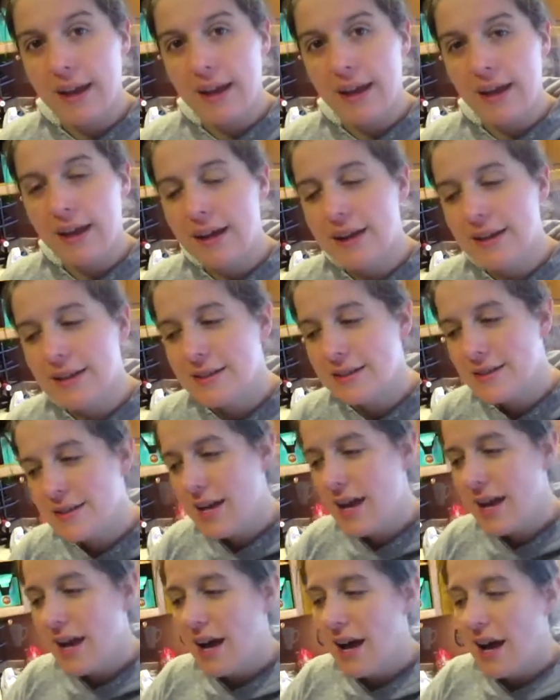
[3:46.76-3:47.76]
and
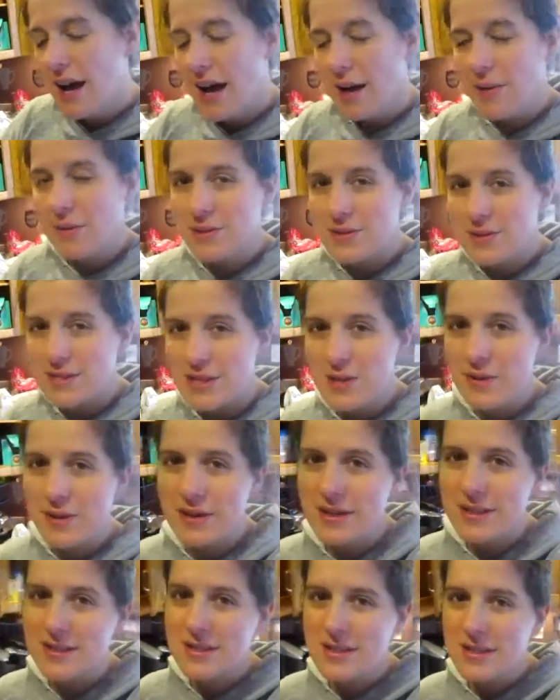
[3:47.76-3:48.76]
I will see you
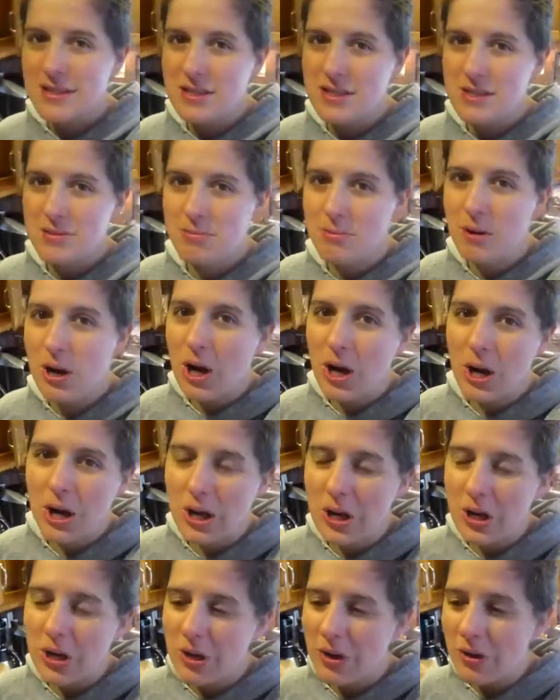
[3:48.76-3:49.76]
guys
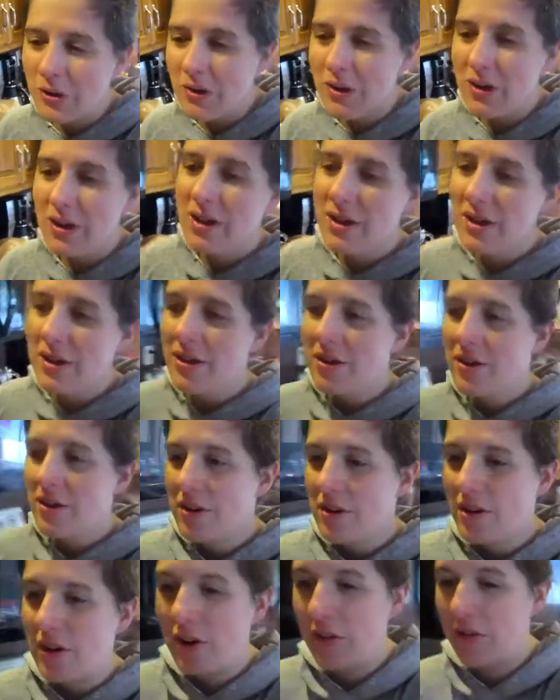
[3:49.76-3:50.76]
tomorrow.
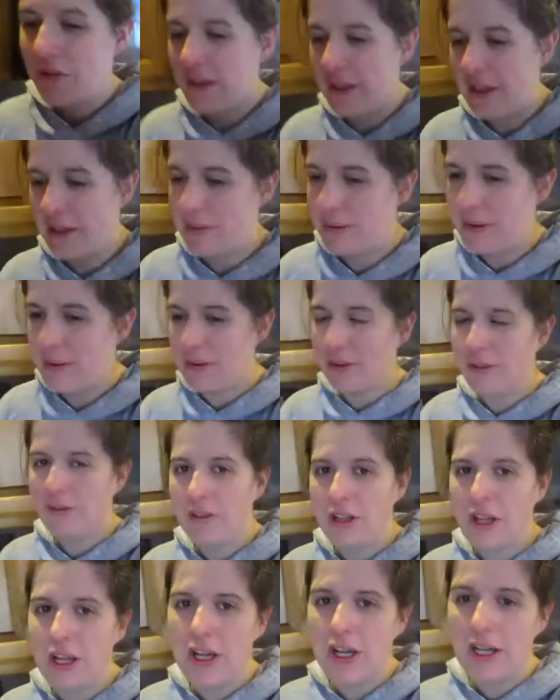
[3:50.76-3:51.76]
Hopefully I'll be able to
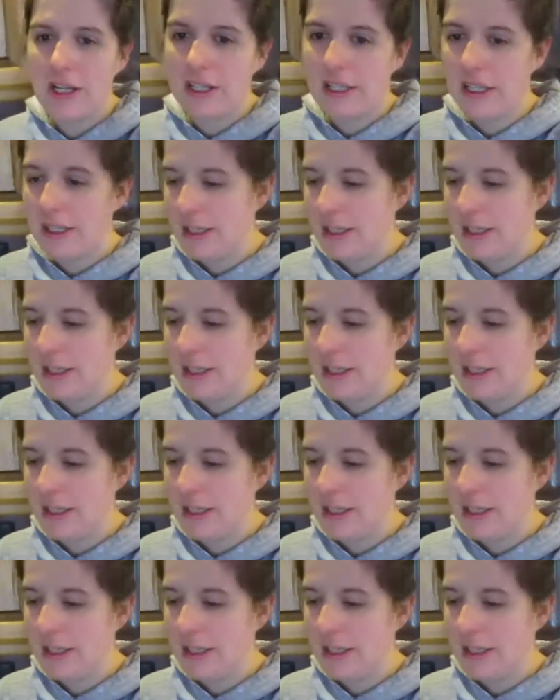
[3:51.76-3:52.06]
vlog.